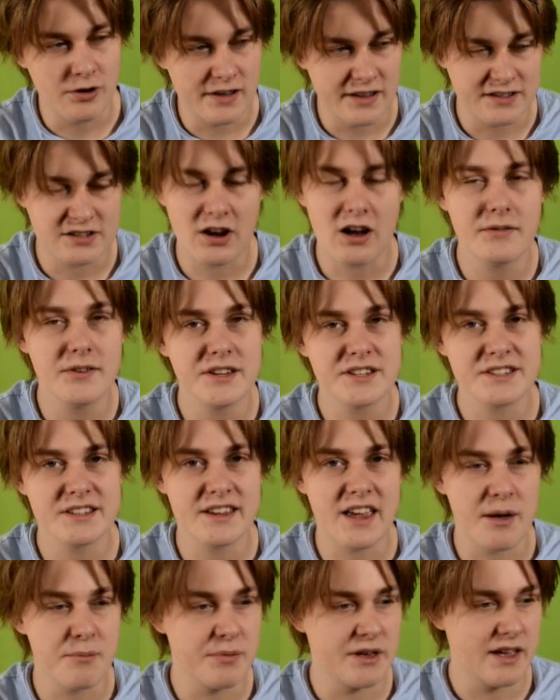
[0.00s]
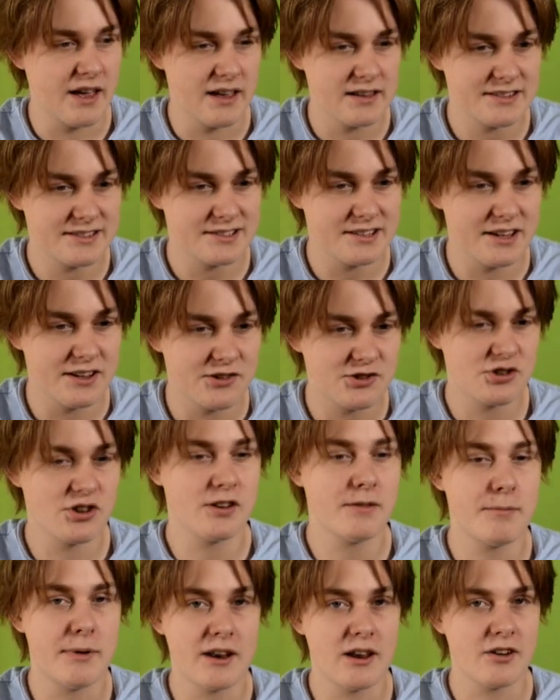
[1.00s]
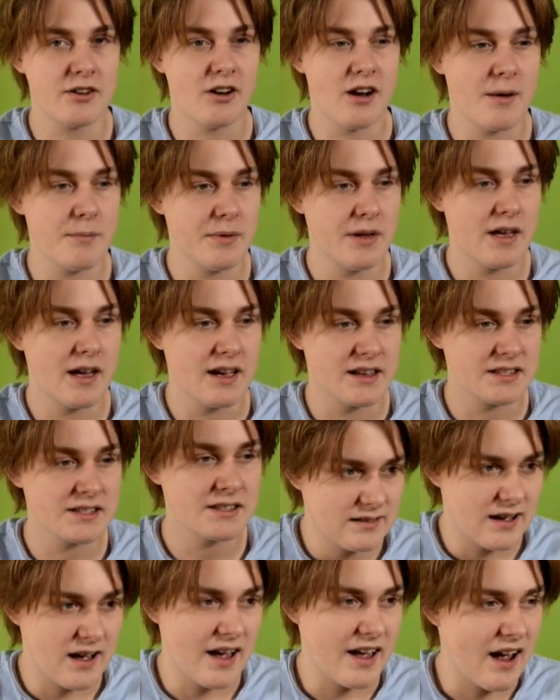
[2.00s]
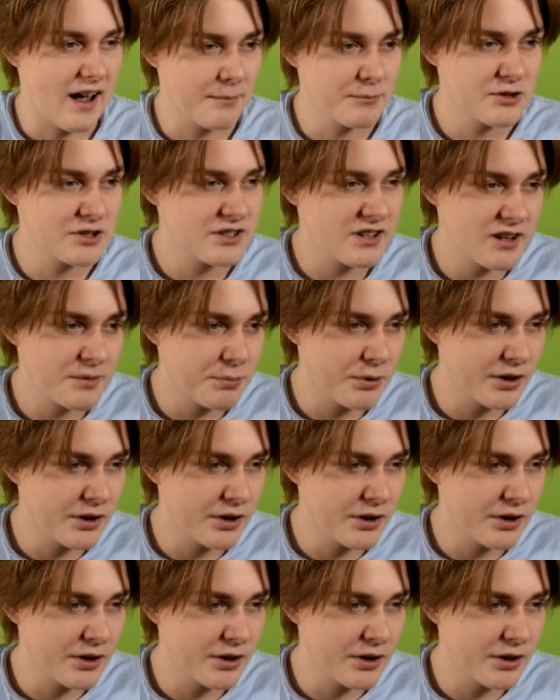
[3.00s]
It's obviously MBS. It should have been under MBS. I'm just going to put